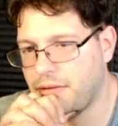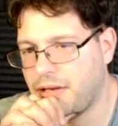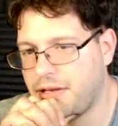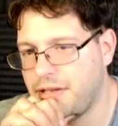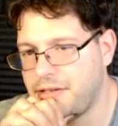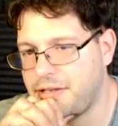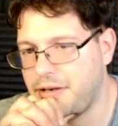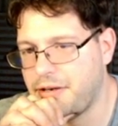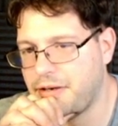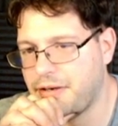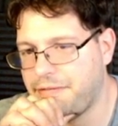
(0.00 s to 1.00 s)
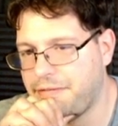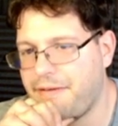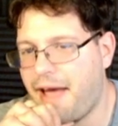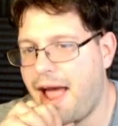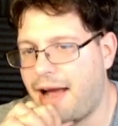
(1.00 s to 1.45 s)
considered
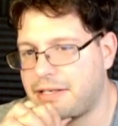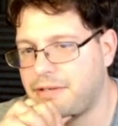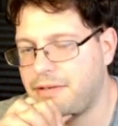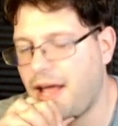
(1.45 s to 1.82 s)
fact.